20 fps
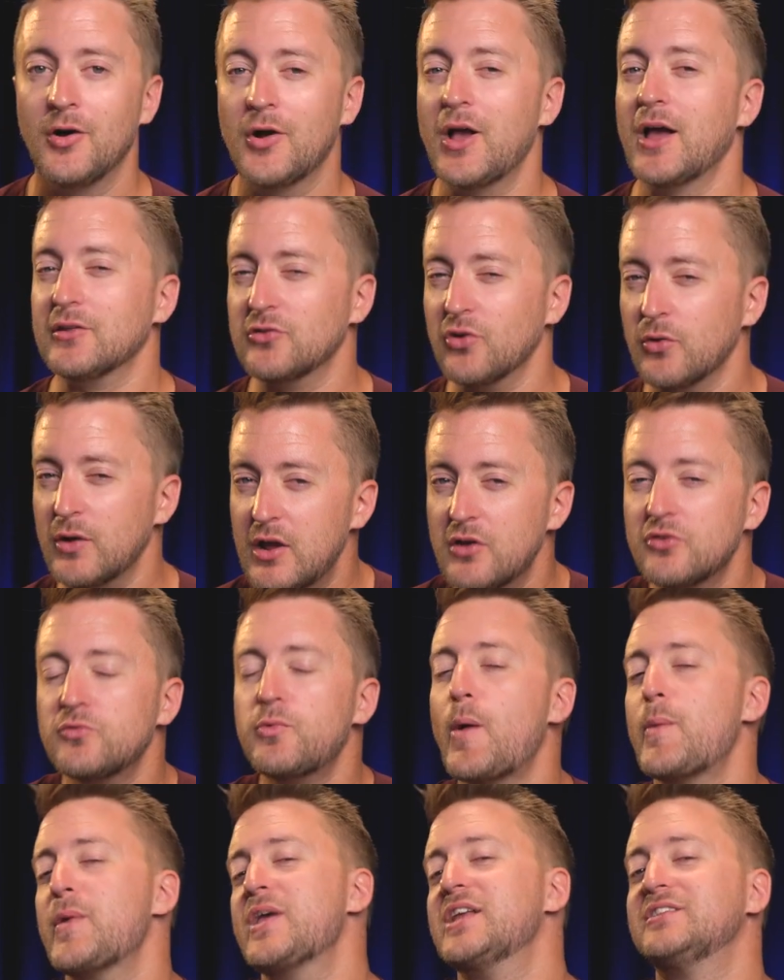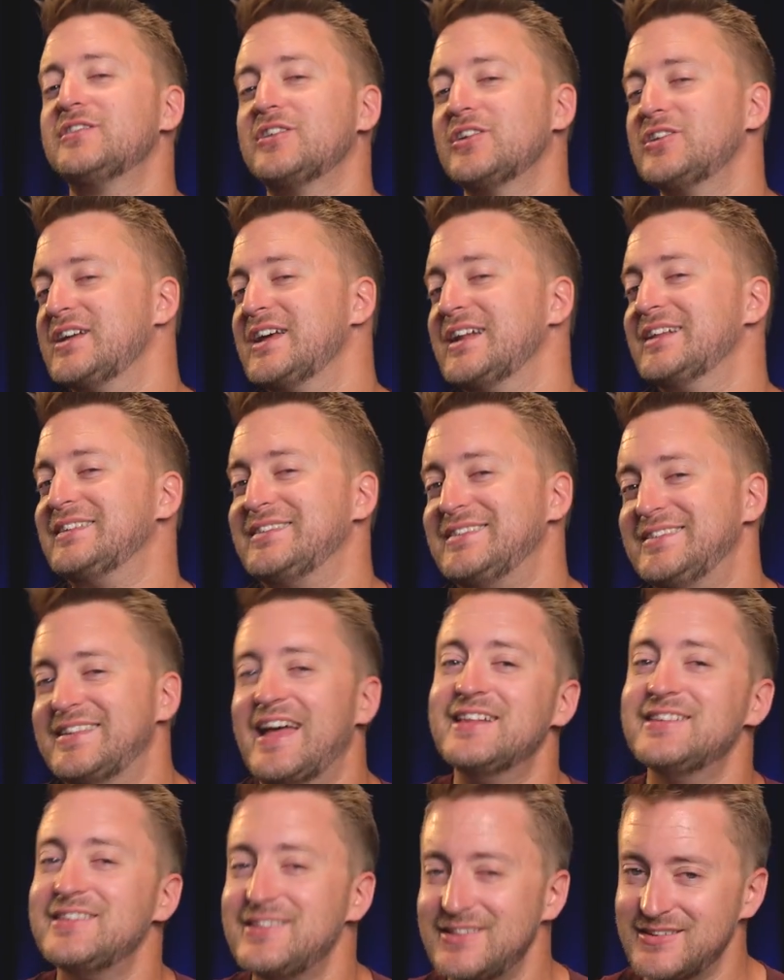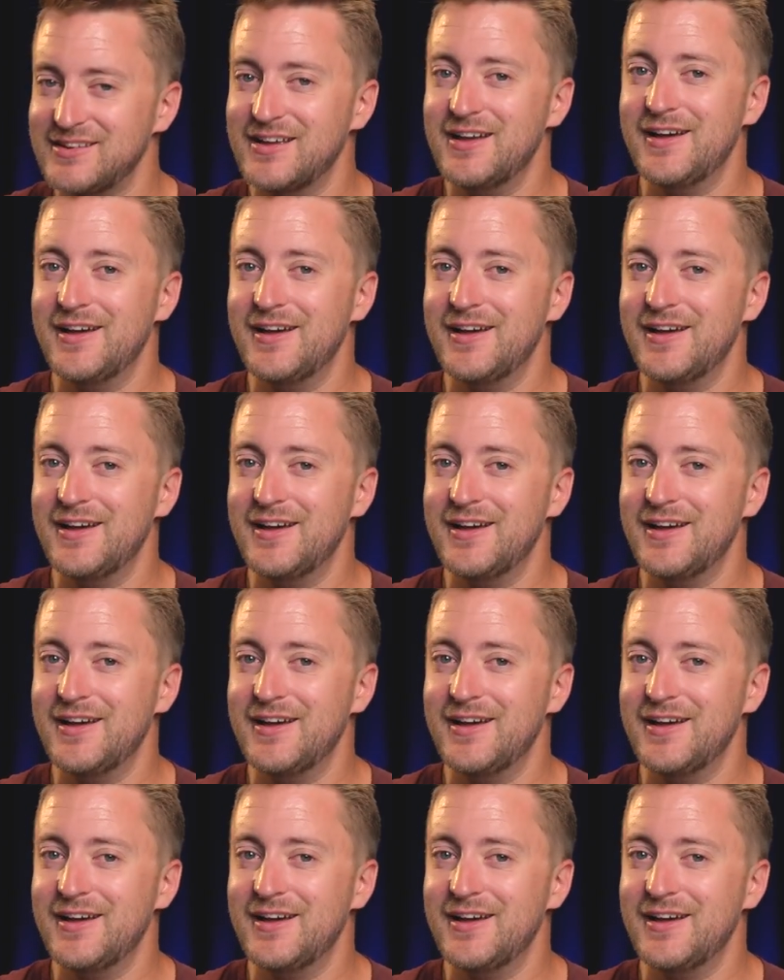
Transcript: Okay, so here's where we can start to get a sense